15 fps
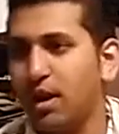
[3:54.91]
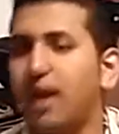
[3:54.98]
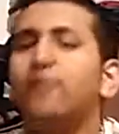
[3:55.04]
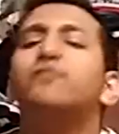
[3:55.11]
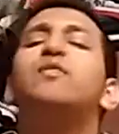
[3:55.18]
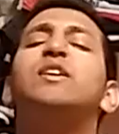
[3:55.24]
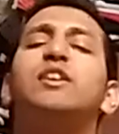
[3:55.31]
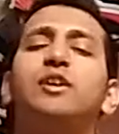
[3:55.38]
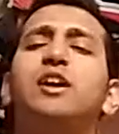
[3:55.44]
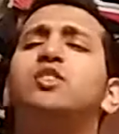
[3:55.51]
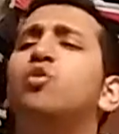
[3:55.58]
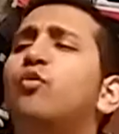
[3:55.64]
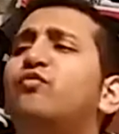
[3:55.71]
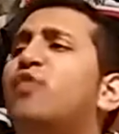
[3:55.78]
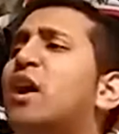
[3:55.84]
And
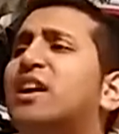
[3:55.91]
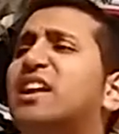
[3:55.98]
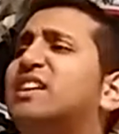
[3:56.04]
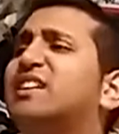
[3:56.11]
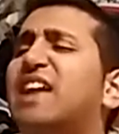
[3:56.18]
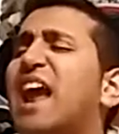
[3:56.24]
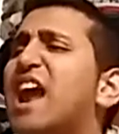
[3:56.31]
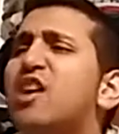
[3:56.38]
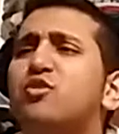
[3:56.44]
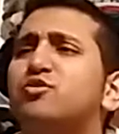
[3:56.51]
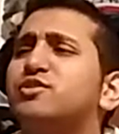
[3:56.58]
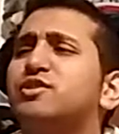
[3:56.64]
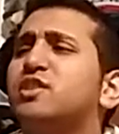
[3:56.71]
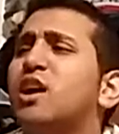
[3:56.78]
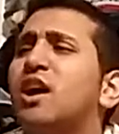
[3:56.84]
who fucking
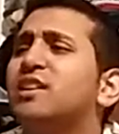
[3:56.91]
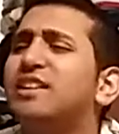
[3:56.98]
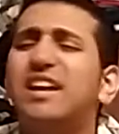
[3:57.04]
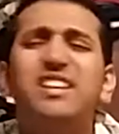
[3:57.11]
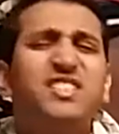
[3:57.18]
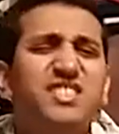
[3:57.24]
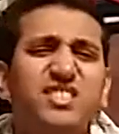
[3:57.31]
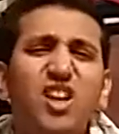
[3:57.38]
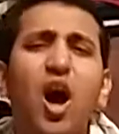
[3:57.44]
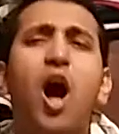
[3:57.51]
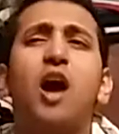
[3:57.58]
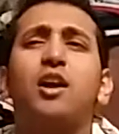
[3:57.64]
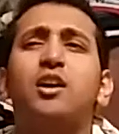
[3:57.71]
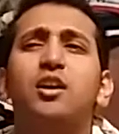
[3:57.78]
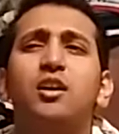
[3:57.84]
cares? They
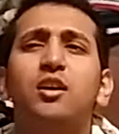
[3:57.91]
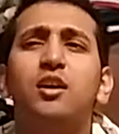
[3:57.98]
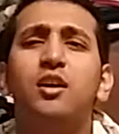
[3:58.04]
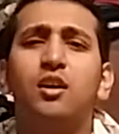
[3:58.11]
suck.